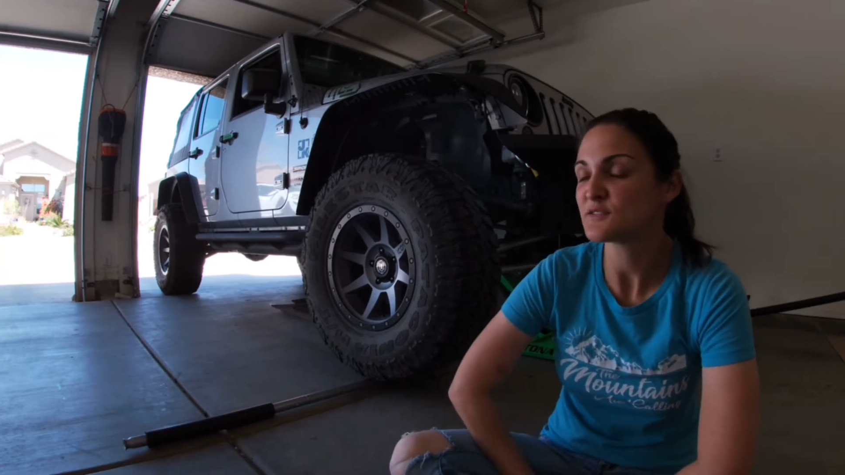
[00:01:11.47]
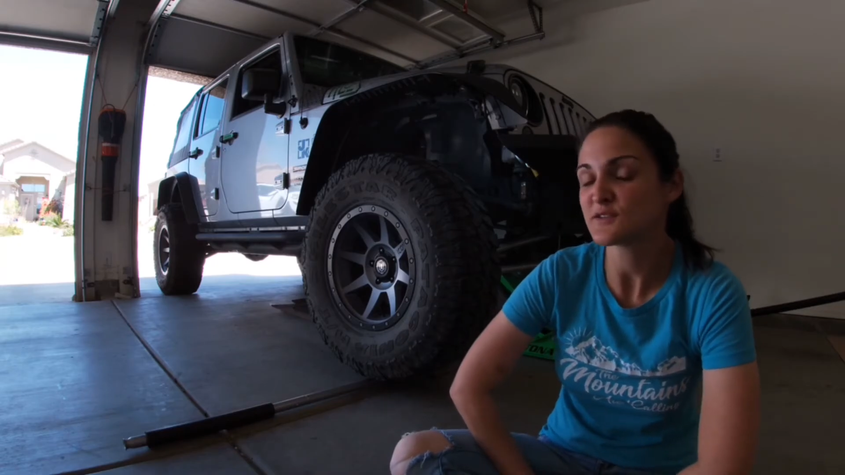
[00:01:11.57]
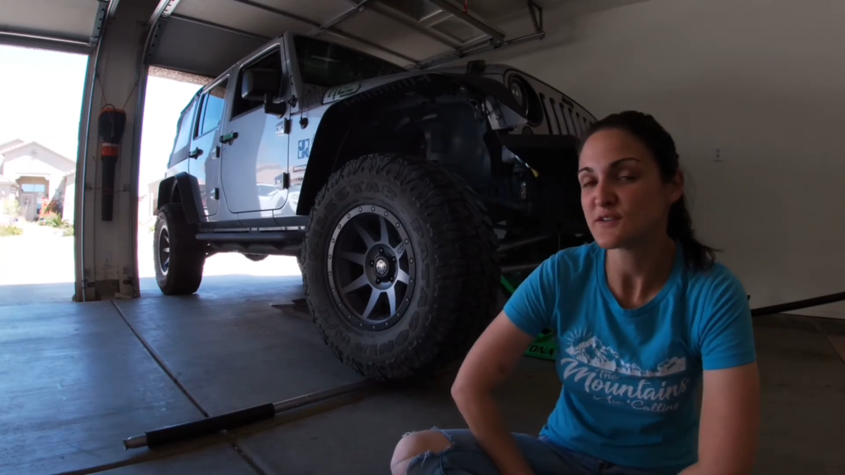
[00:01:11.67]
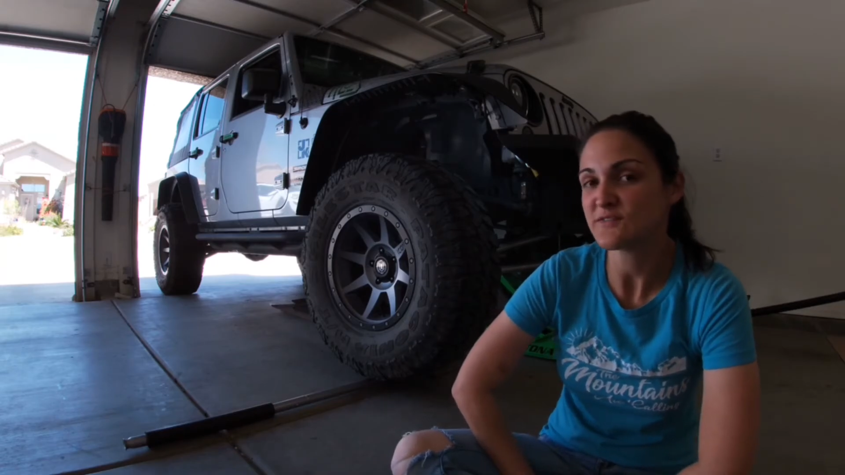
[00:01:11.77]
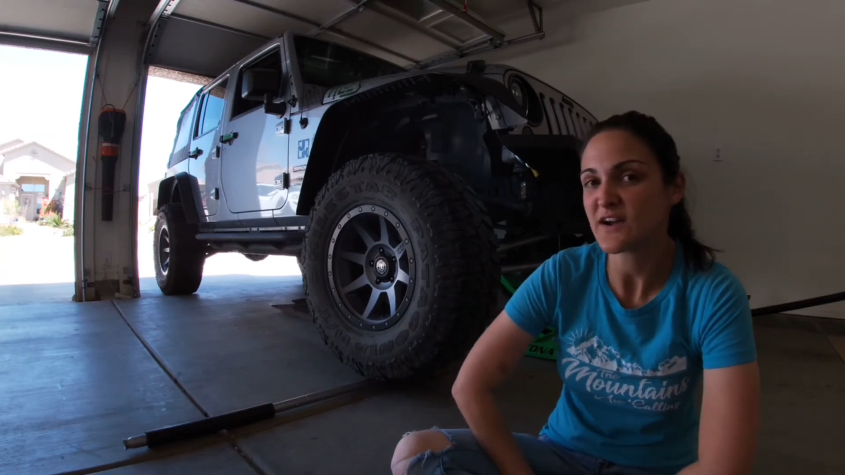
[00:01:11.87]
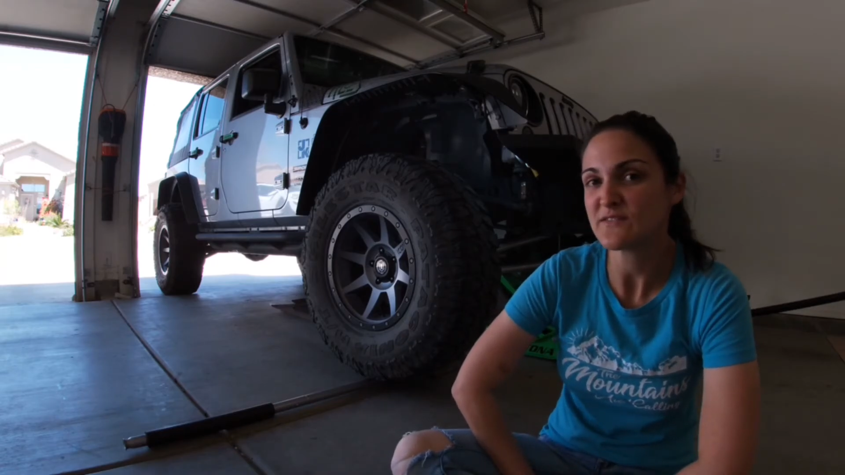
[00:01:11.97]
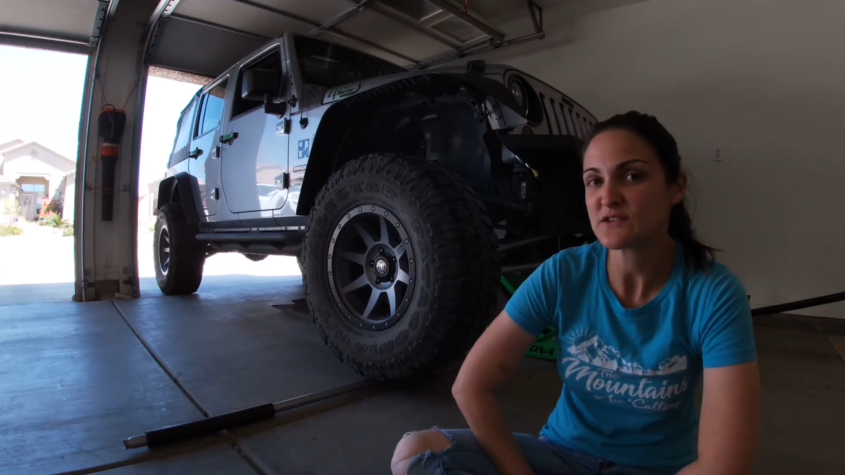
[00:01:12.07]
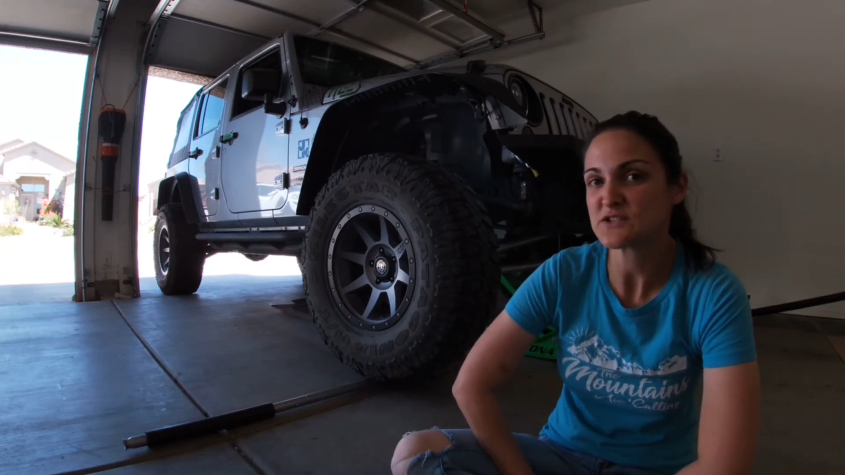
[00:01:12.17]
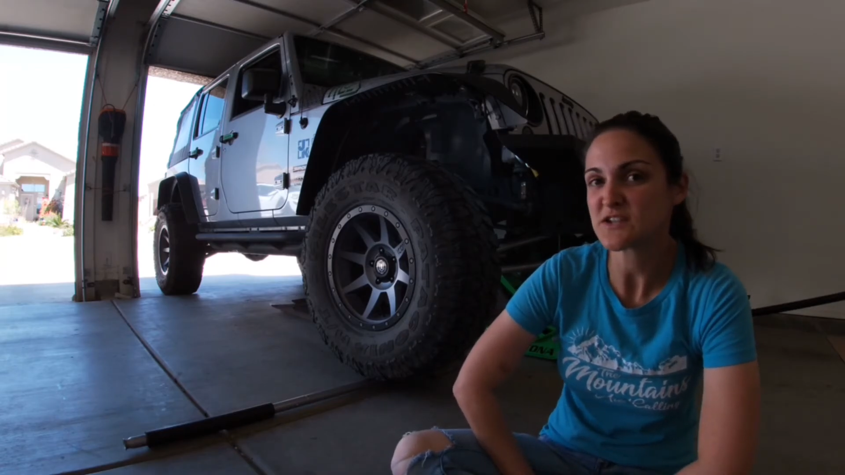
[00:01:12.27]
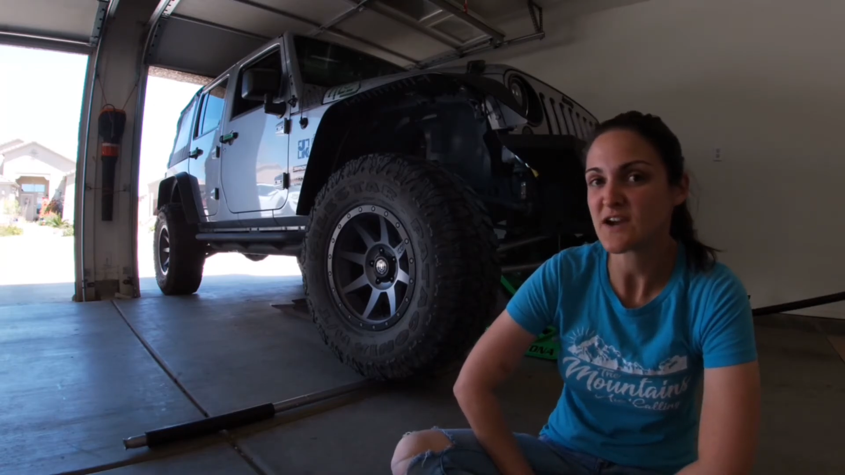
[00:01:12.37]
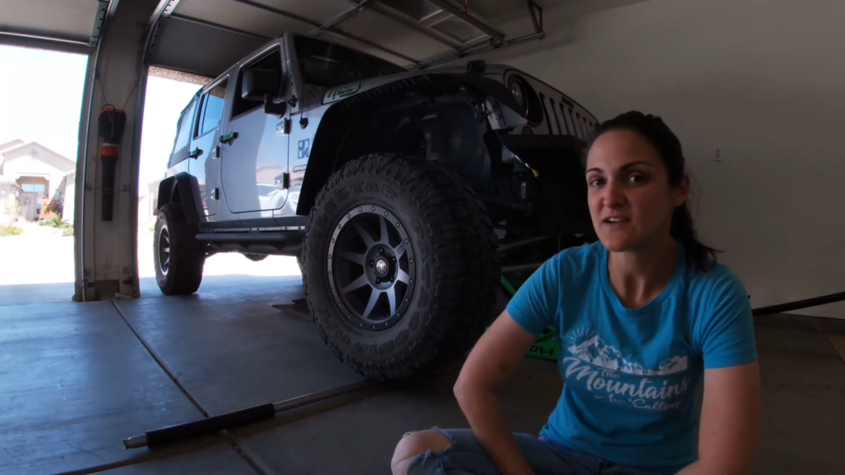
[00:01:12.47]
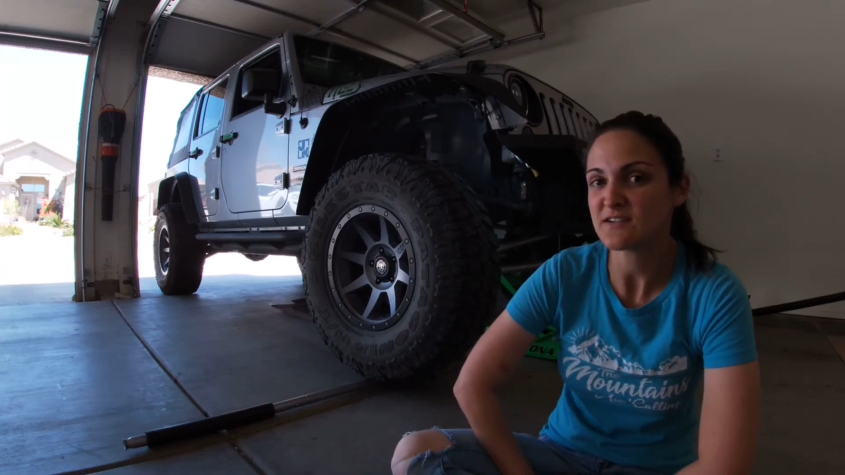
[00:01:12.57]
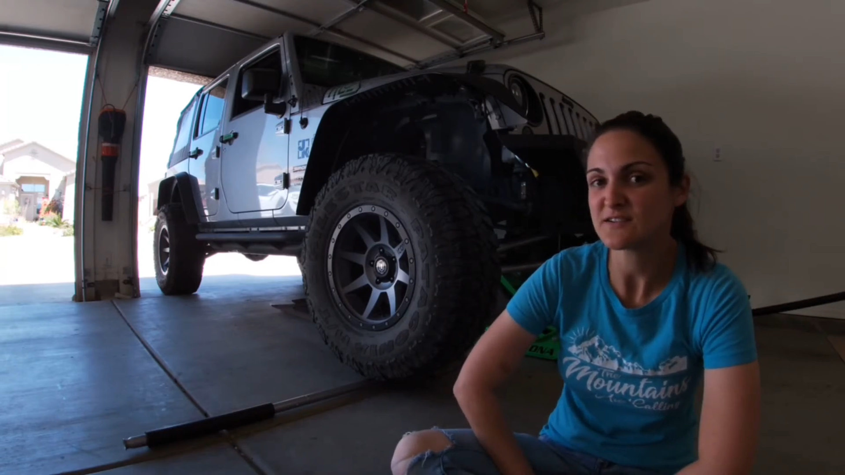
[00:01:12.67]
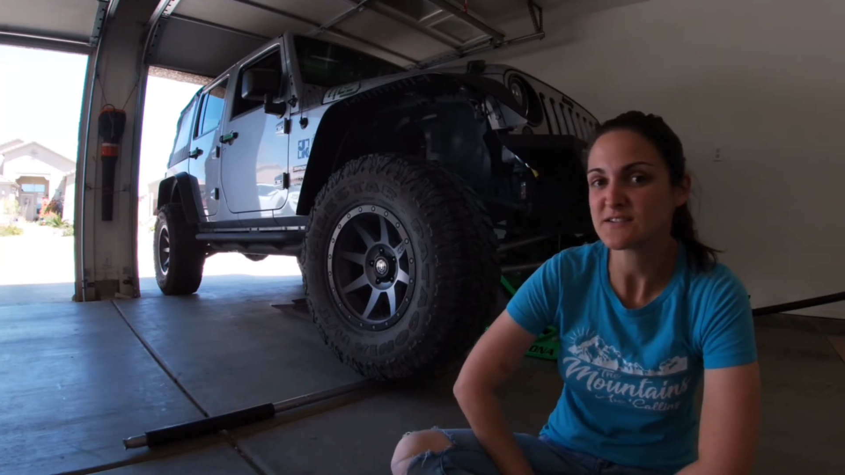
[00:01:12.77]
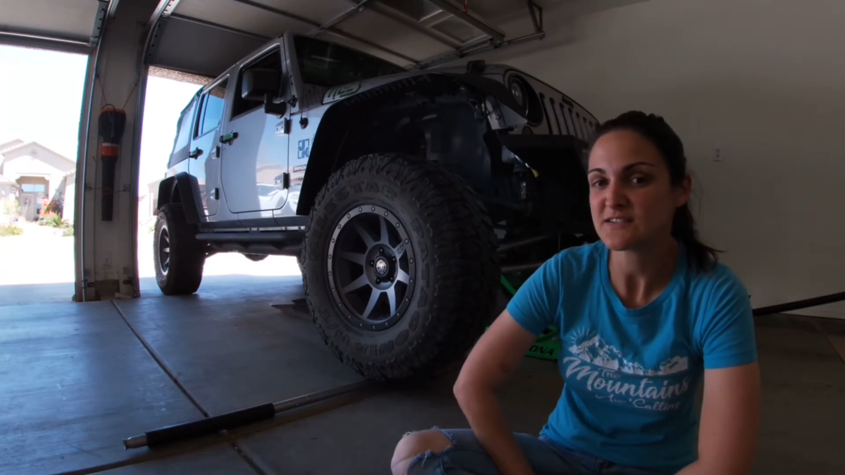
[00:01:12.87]
35-inch
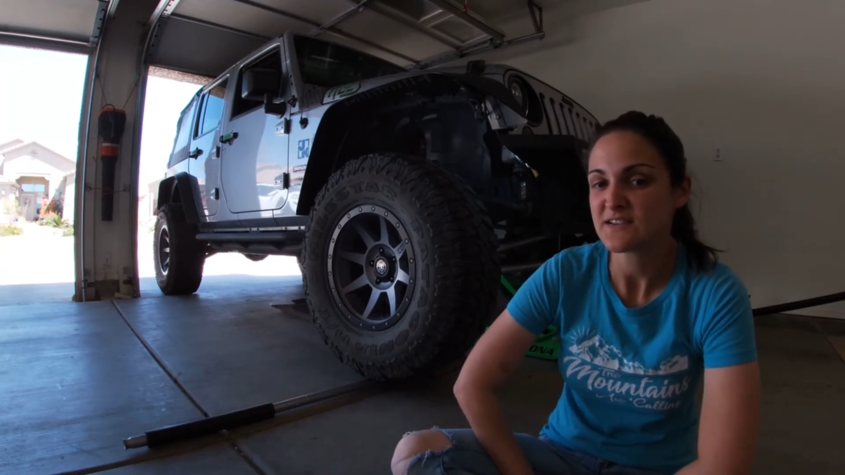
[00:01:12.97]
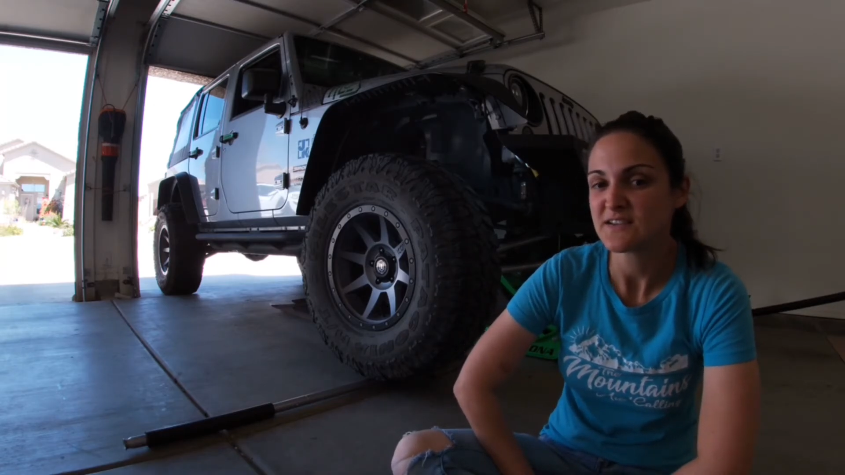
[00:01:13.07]
tires